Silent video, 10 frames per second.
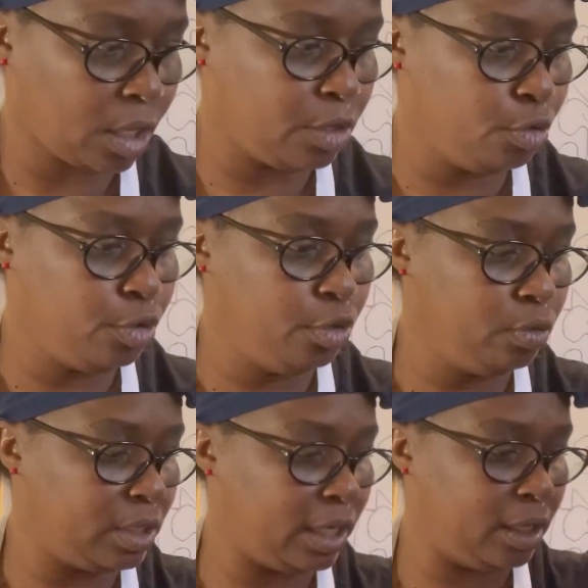you
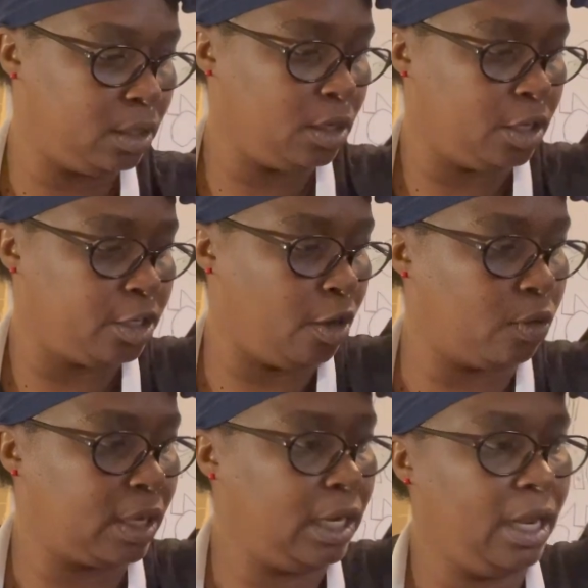using
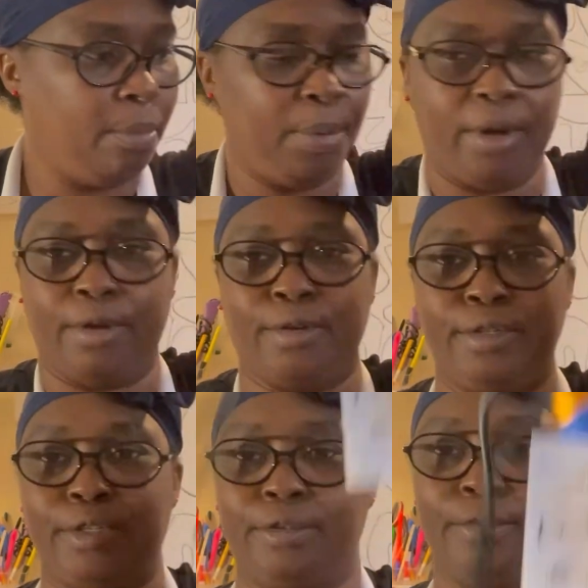your
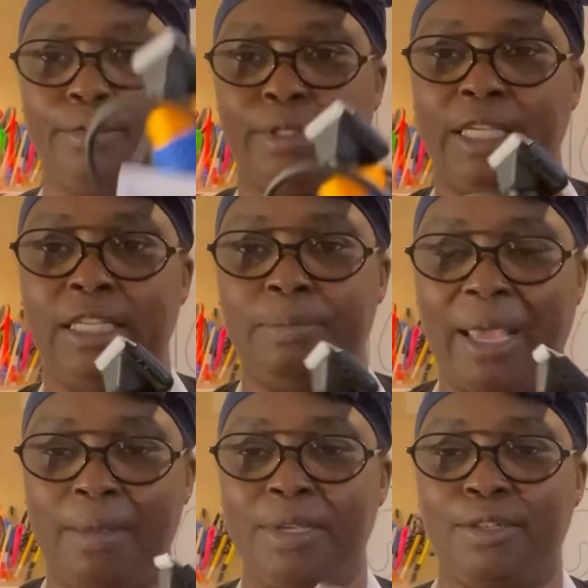clippers, these
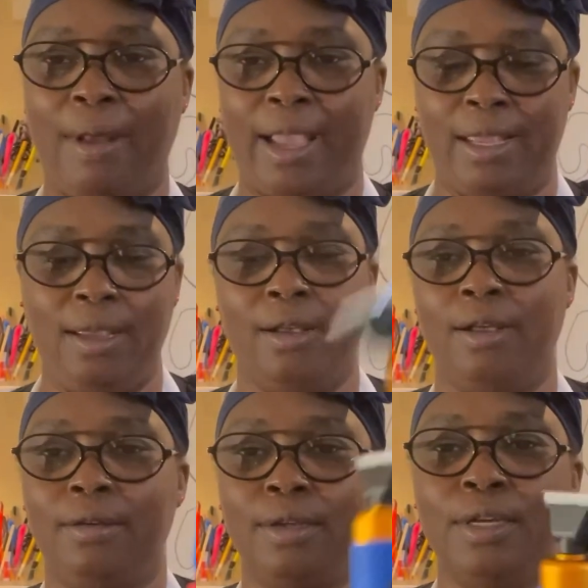babies right
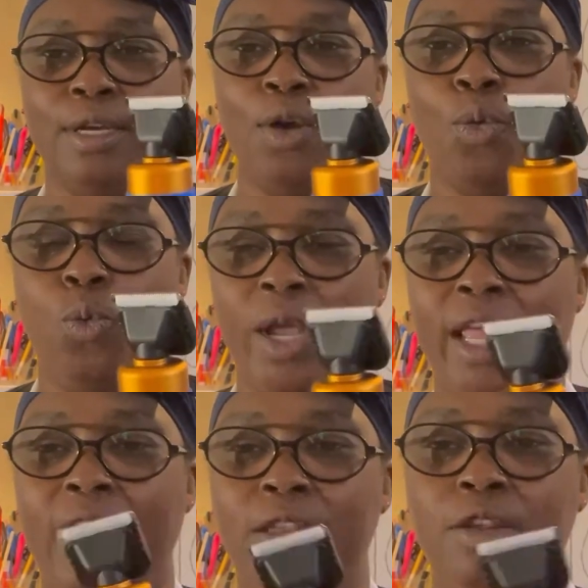here,
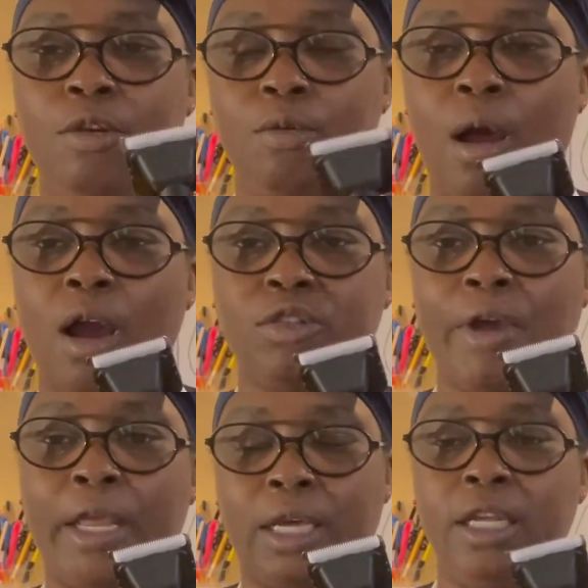when you are
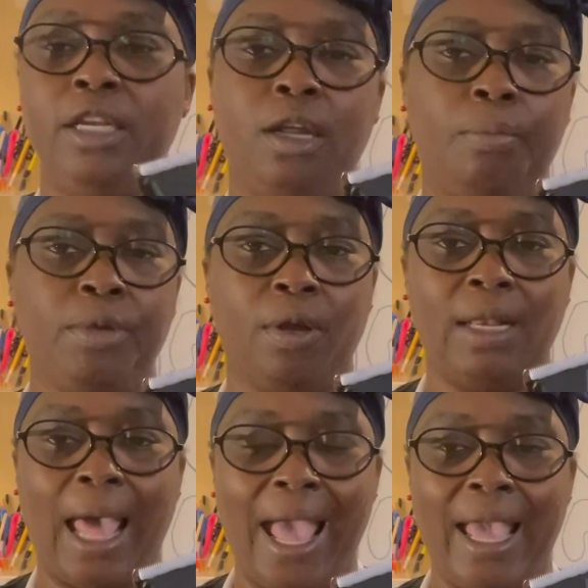trying to clean up your
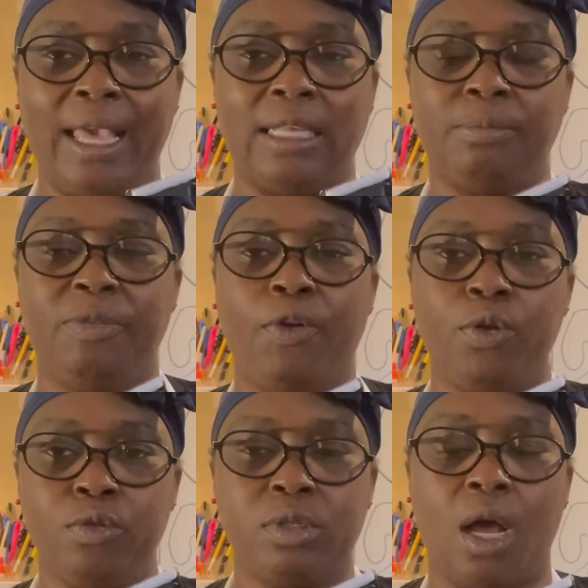lines
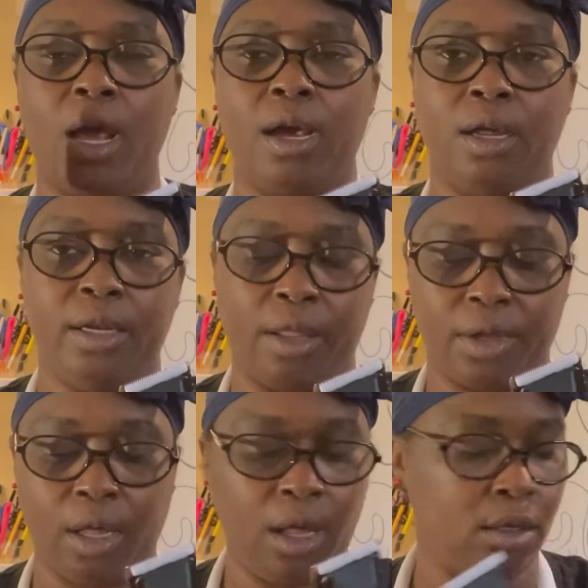before you start
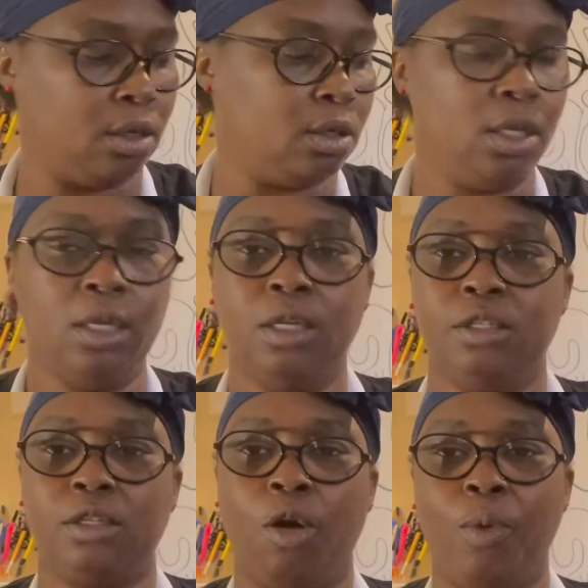another color.
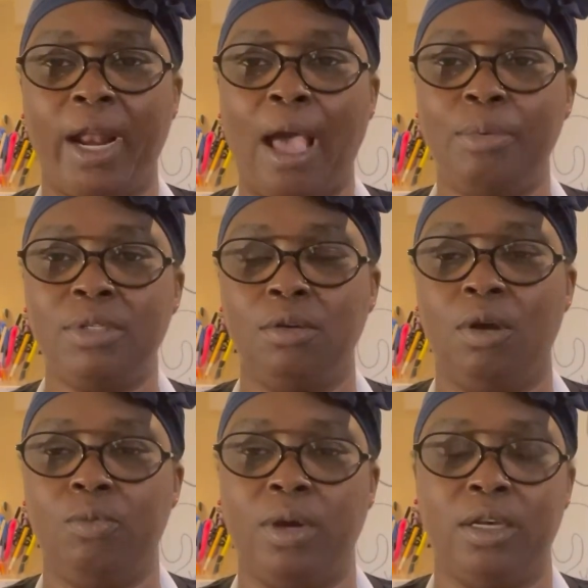So what I was
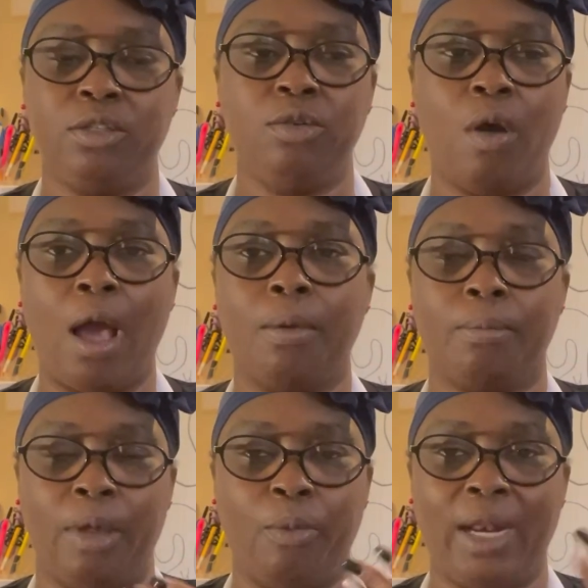doing was,
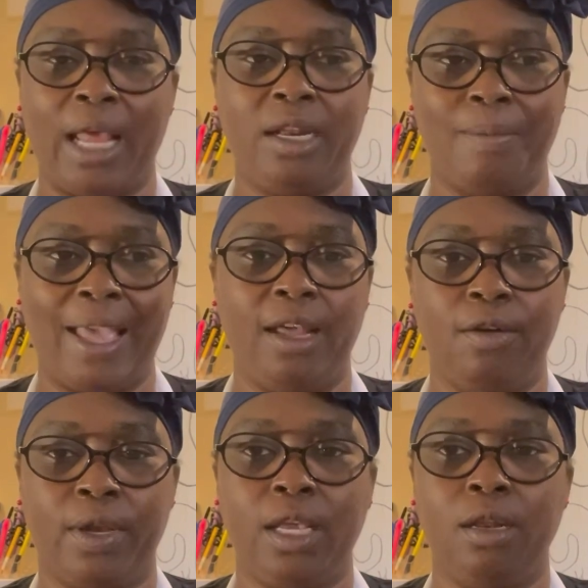when I did my
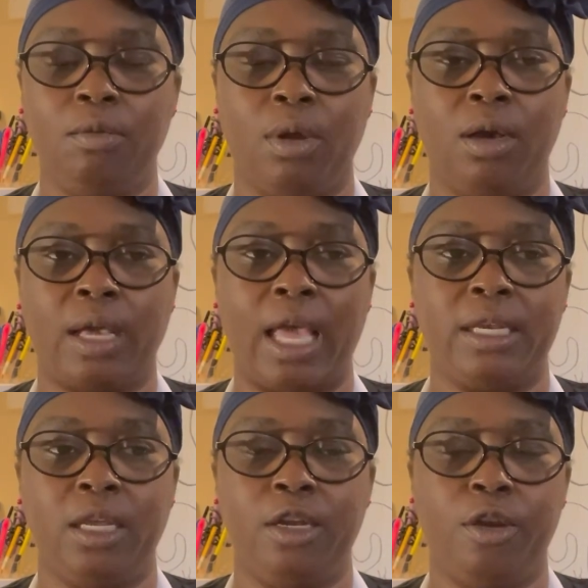Hello Kitty rug, I
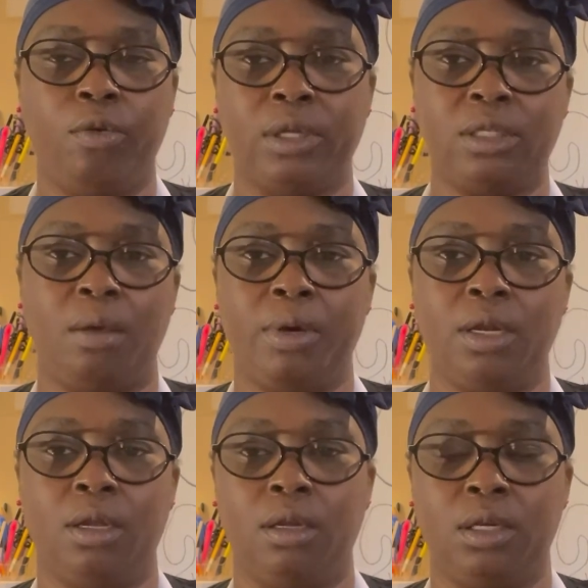did notice some of
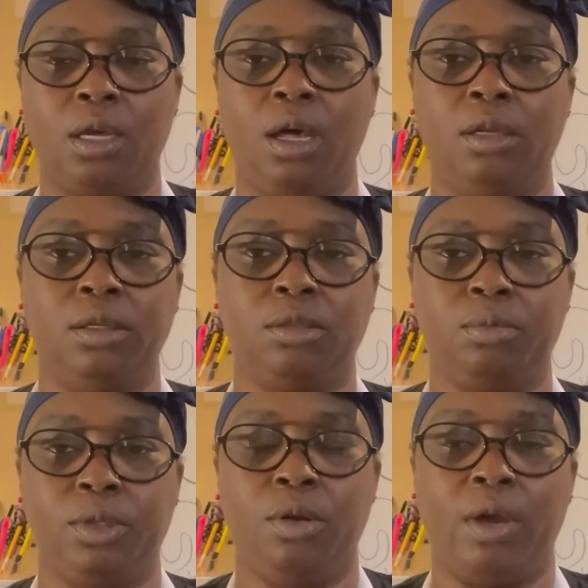the colors,
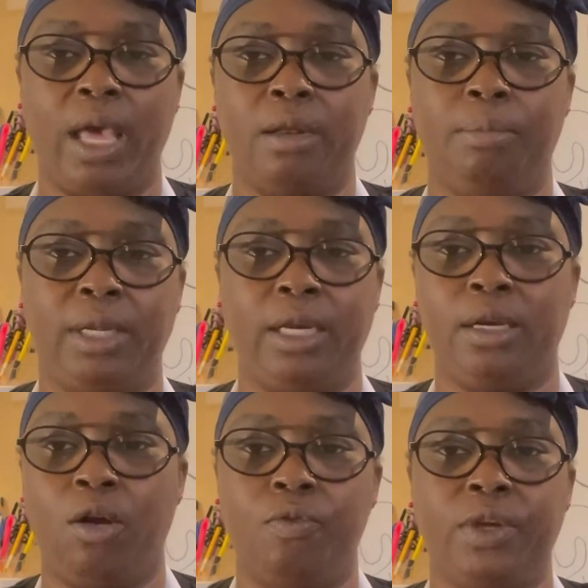kind of
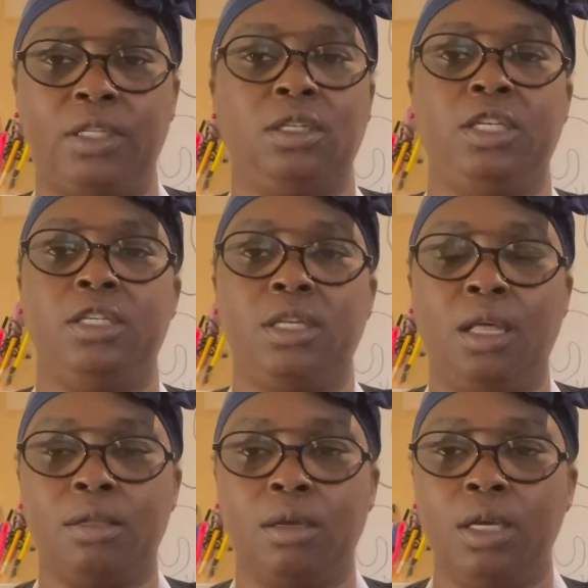blended over into each
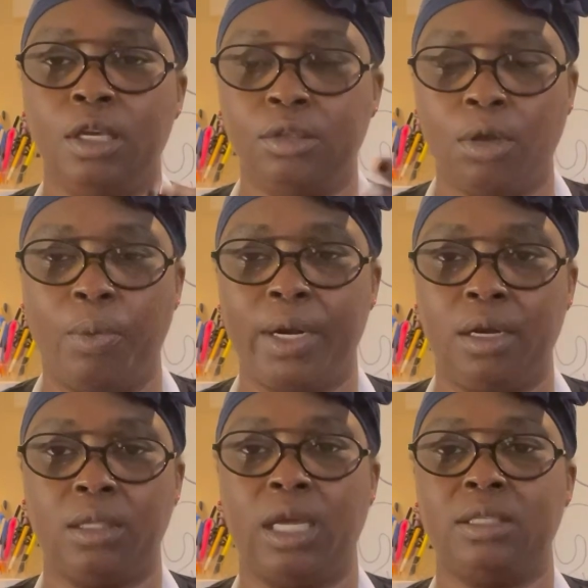other. So one of
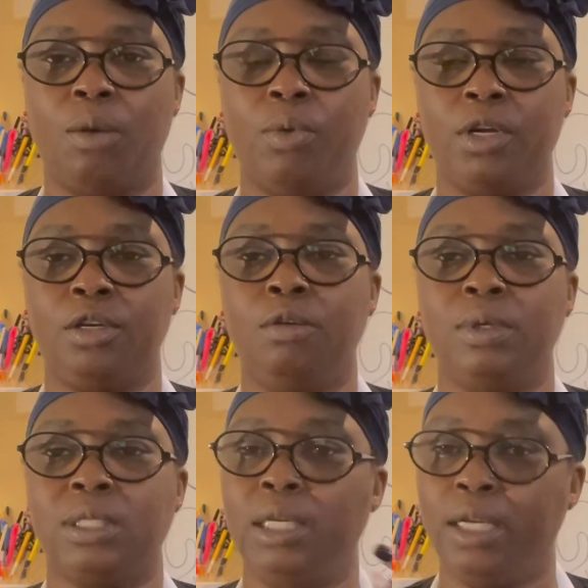the things I wanted to do
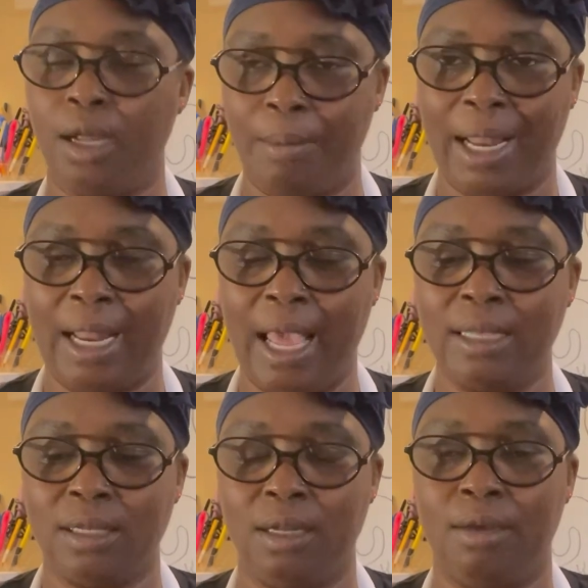was clean up my
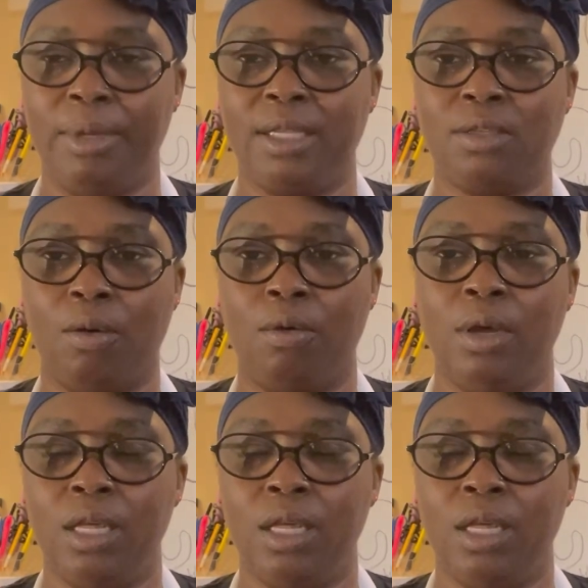lines a little bit. So,